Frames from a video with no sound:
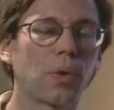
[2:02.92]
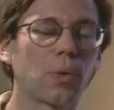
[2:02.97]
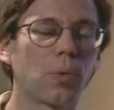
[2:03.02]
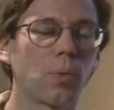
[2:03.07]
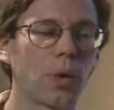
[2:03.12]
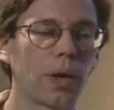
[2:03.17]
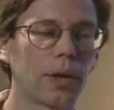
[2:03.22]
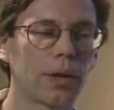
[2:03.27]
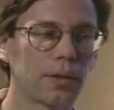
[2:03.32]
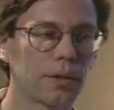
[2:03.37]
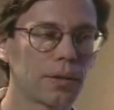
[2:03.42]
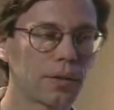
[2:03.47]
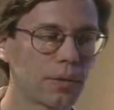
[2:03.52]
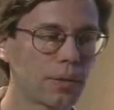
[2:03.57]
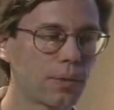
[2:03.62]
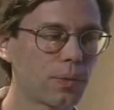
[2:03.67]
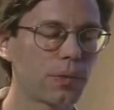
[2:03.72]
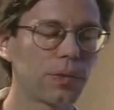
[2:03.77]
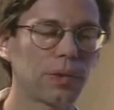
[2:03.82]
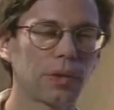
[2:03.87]
or what
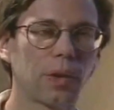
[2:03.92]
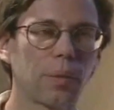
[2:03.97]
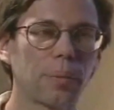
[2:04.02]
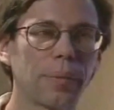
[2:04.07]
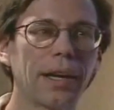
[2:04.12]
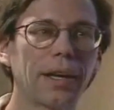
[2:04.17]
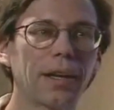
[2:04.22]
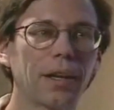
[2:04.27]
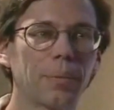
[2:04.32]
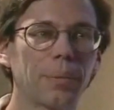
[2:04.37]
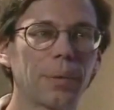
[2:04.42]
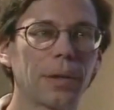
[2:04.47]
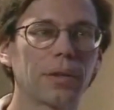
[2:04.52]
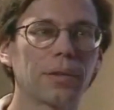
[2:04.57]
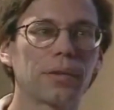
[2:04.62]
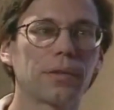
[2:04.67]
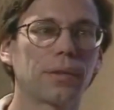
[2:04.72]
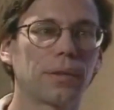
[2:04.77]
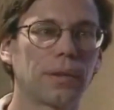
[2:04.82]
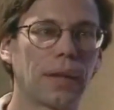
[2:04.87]
its physical makeup
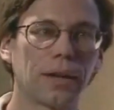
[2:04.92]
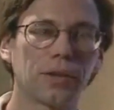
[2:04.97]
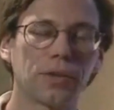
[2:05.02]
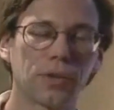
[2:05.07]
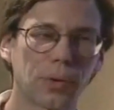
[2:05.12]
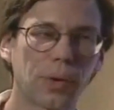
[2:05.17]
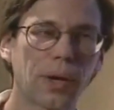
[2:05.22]
is, that's